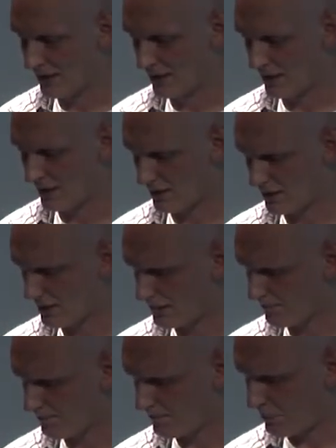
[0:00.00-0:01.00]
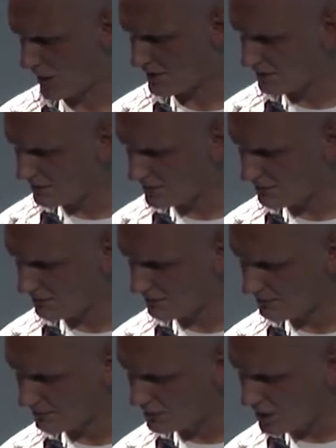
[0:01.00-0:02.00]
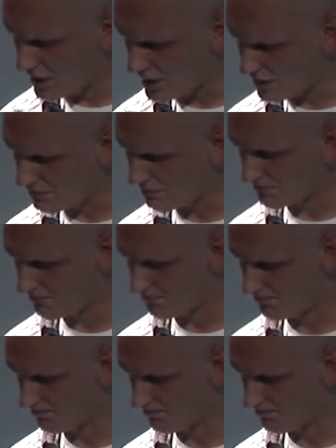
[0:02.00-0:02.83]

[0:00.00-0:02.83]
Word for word: Uh, basically, there are